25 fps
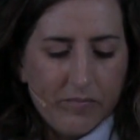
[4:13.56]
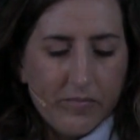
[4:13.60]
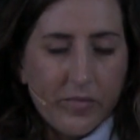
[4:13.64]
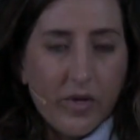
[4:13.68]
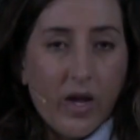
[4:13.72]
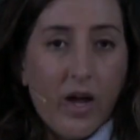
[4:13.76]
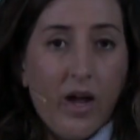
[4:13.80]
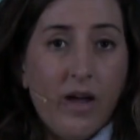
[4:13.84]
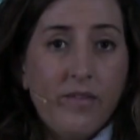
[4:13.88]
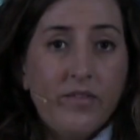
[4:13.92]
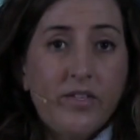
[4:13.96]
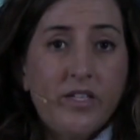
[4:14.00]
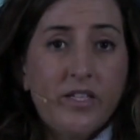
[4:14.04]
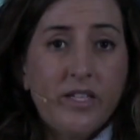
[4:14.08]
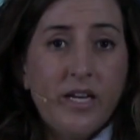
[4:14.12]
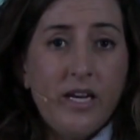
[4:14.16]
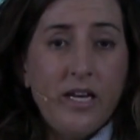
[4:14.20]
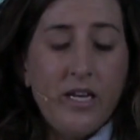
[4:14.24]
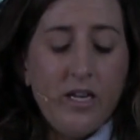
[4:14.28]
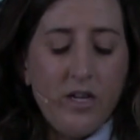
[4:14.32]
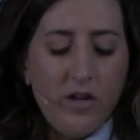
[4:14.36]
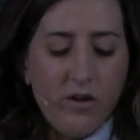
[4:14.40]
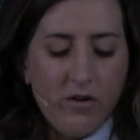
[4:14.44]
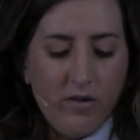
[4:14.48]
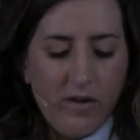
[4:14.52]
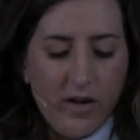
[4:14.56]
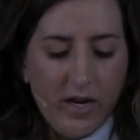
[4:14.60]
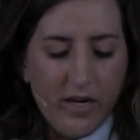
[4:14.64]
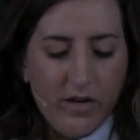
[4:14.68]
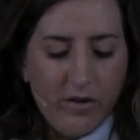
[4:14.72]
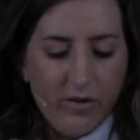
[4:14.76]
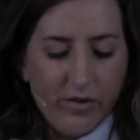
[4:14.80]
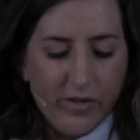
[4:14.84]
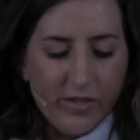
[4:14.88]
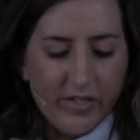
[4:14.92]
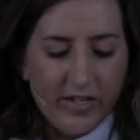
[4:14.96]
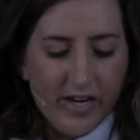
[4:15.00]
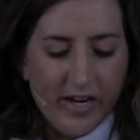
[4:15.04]
I have seen you in
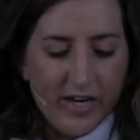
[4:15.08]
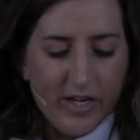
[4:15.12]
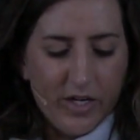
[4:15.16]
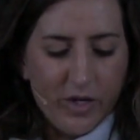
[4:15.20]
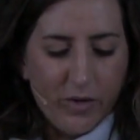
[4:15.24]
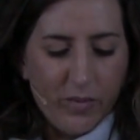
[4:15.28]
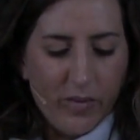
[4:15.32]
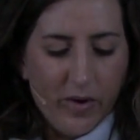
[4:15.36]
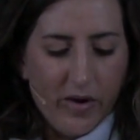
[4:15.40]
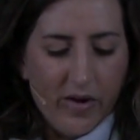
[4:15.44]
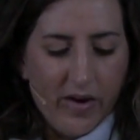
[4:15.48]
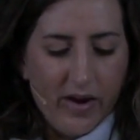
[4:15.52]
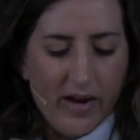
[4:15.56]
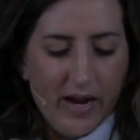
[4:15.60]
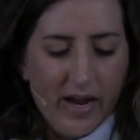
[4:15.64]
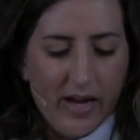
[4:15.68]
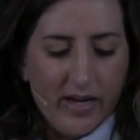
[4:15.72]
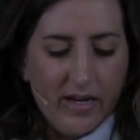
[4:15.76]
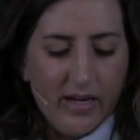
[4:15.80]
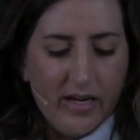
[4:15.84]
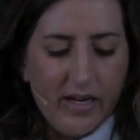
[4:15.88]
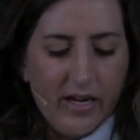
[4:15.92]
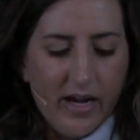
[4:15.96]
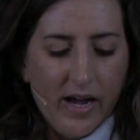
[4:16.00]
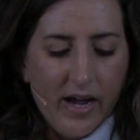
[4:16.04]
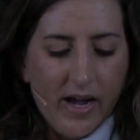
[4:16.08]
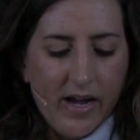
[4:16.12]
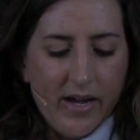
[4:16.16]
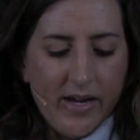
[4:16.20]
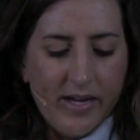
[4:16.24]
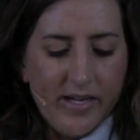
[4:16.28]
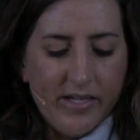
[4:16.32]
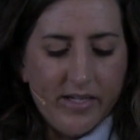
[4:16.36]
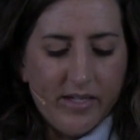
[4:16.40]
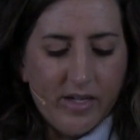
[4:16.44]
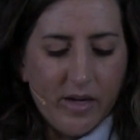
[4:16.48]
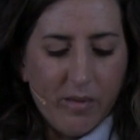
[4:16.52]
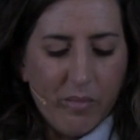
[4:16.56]
your sanctuary and
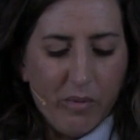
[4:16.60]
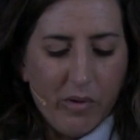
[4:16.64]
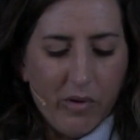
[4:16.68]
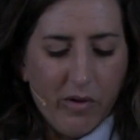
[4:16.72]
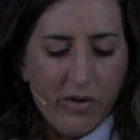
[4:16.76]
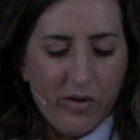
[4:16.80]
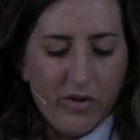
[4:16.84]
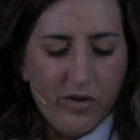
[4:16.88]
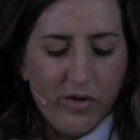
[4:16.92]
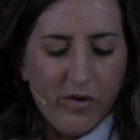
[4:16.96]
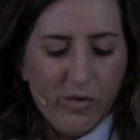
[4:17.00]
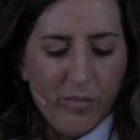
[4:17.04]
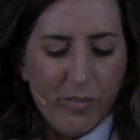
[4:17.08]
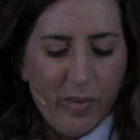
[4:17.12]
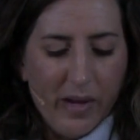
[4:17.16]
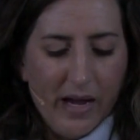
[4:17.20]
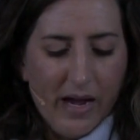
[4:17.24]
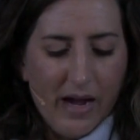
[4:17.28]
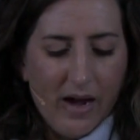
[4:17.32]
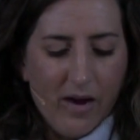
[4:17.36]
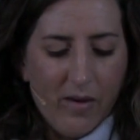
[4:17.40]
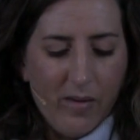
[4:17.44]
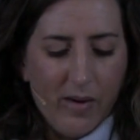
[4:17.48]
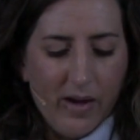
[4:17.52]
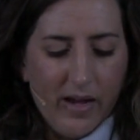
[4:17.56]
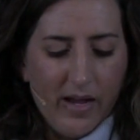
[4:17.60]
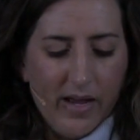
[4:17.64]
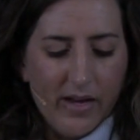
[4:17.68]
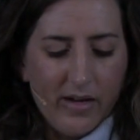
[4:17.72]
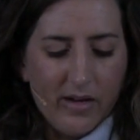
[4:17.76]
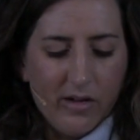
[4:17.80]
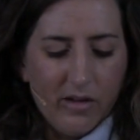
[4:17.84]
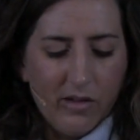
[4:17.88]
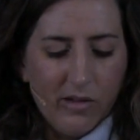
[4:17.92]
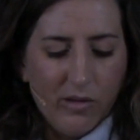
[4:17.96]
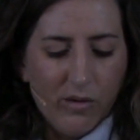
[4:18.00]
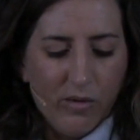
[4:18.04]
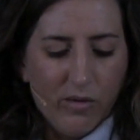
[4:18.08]
gazed upon your power
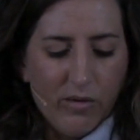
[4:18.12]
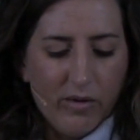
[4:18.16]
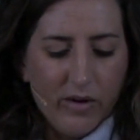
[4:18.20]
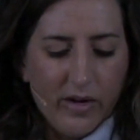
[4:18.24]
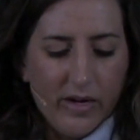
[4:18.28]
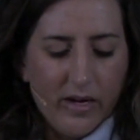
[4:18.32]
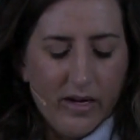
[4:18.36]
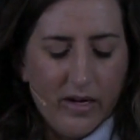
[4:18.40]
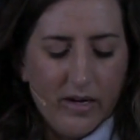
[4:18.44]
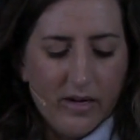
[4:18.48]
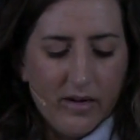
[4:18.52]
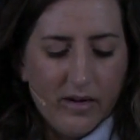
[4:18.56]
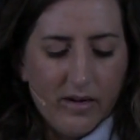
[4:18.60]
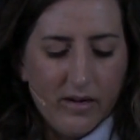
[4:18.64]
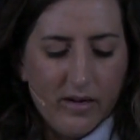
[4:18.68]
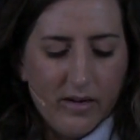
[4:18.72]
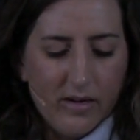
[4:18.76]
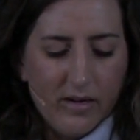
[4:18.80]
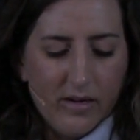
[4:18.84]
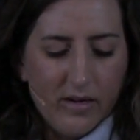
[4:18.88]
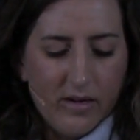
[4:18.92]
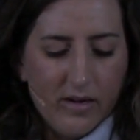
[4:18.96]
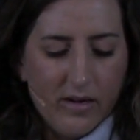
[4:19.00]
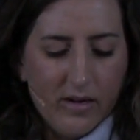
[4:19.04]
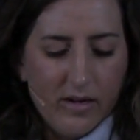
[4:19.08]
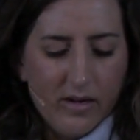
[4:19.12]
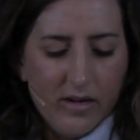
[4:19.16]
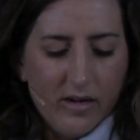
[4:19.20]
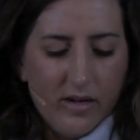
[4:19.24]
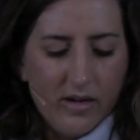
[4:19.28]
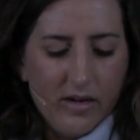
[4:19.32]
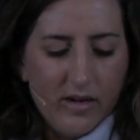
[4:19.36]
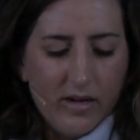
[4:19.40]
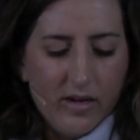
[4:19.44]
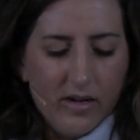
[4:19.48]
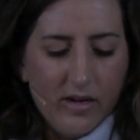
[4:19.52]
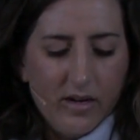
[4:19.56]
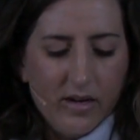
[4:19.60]
and glory.
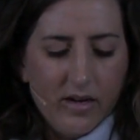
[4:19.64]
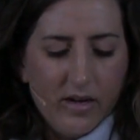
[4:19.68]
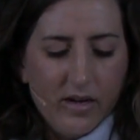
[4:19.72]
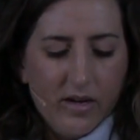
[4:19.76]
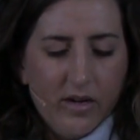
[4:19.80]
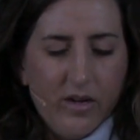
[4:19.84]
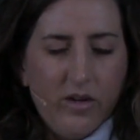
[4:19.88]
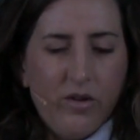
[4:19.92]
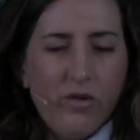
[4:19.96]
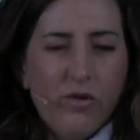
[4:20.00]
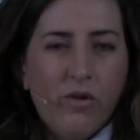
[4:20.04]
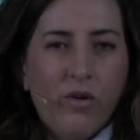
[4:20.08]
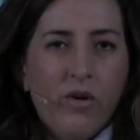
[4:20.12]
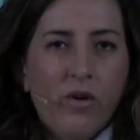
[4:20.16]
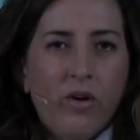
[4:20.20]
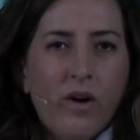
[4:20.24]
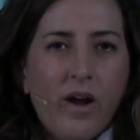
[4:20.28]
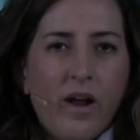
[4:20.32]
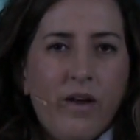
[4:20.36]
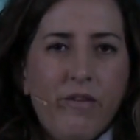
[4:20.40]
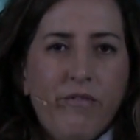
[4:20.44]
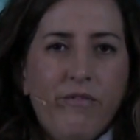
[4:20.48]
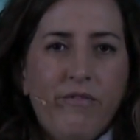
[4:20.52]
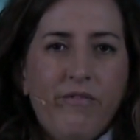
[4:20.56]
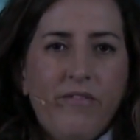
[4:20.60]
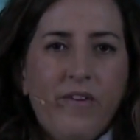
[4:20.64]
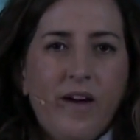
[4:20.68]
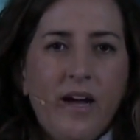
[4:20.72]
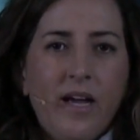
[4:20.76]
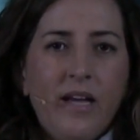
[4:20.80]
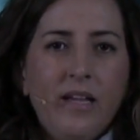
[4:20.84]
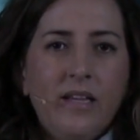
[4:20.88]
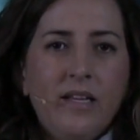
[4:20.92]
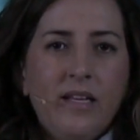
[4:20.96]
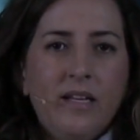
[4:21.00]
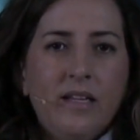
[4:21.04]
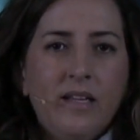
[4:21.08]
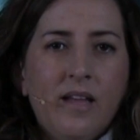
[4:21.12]
Your
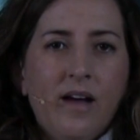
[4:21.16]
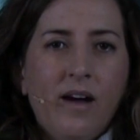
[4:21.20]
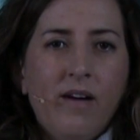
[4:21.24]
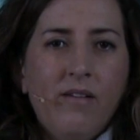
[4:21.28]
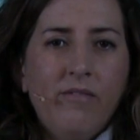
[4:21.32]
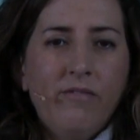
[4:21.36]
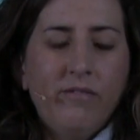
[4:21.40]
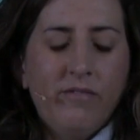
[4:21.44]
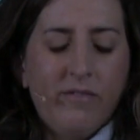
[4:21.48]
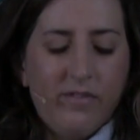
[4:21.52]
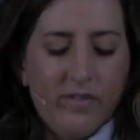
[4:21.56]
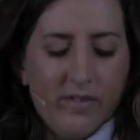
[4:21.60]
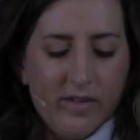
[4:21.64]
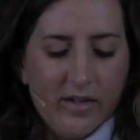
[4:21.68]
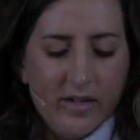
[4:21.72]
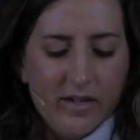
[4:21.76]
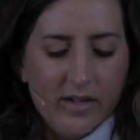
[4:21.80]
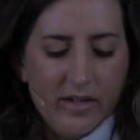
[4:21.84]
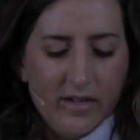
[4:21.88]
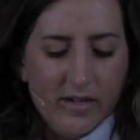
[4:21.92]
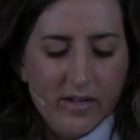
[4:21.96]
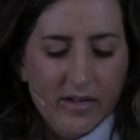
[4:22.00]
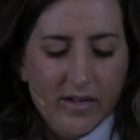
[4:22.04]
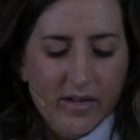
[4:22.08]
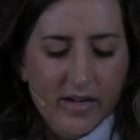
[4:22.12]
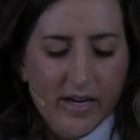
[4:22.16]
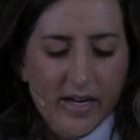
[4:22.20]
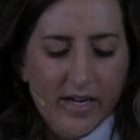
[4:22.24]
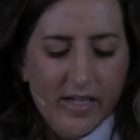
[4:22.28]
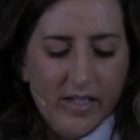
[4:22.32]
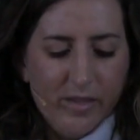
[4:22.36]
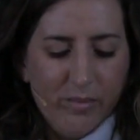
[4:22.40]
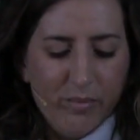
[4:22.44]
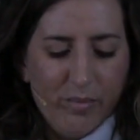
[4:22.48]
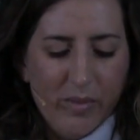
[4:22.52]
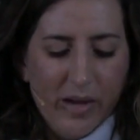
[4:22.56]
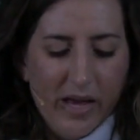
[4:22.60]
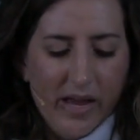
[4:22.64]
unfailing love
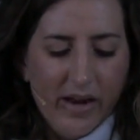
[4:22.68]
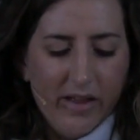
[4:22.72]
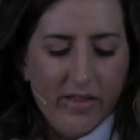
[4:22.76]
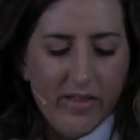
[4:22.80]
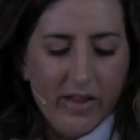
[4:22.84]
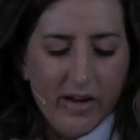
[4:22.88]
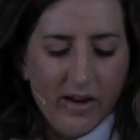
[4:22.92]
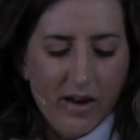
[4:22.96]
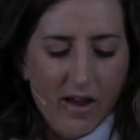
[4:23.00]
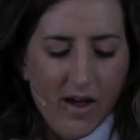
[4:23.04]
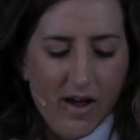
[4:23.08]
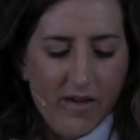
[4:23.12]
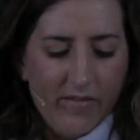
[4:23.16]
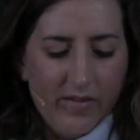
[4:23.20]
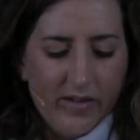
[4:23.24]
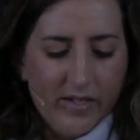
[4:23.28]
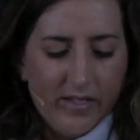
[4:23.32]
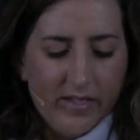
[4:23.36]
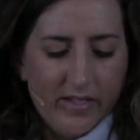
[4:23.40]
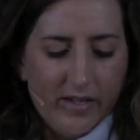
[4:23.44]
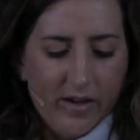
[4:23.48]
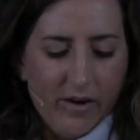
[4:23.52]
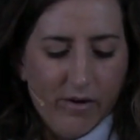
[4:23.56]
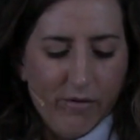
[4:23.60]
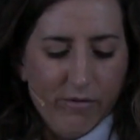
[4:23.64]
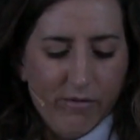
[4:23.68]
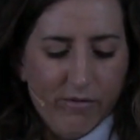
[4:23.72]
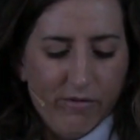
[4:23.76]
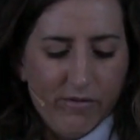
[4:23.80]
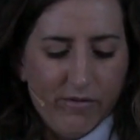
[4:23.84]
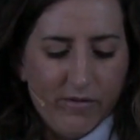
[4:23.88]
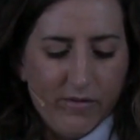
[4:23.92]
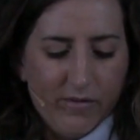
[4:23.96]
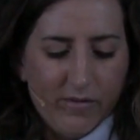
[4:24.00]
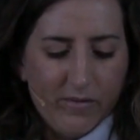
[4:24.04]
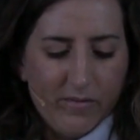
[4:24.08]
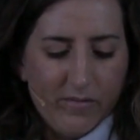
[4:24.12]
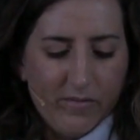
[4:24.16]
is better than life
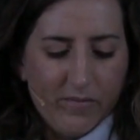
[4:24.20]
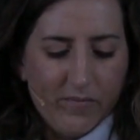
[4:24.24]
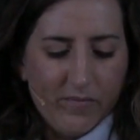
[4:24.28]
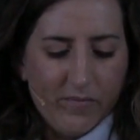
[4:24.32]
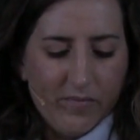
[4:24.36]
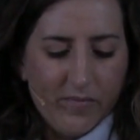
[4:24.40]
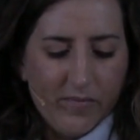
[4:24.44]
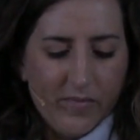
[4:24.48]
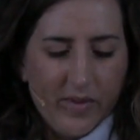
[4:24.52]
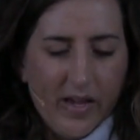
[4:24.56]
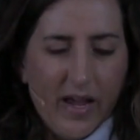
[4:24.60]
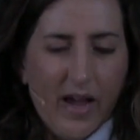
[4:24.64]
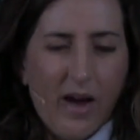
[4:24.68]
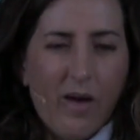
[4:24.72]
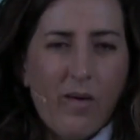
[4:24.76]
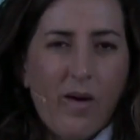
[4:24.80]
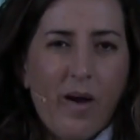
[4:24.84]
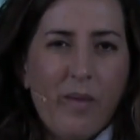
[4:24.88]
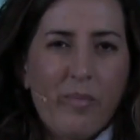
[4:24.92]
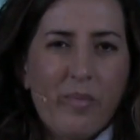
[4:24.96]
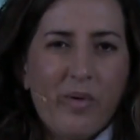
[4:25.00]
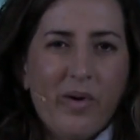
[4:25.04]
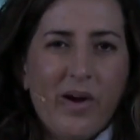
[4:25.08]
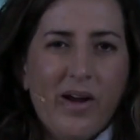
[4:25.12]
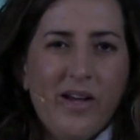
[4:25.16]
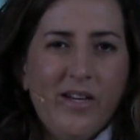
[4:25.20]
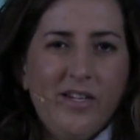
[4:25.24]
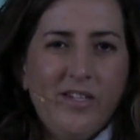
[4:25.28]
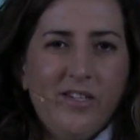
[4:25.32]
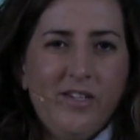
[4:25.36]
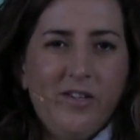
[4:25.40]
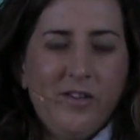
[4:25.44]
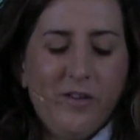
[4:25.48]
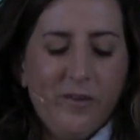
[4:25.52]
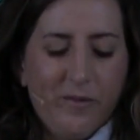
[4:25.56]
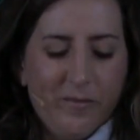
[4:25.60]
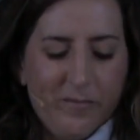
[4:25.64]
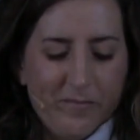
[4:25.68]
itself. How I praise
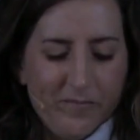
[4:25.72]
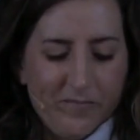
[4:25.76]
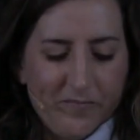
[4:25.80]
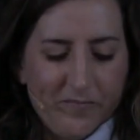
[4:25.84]
you.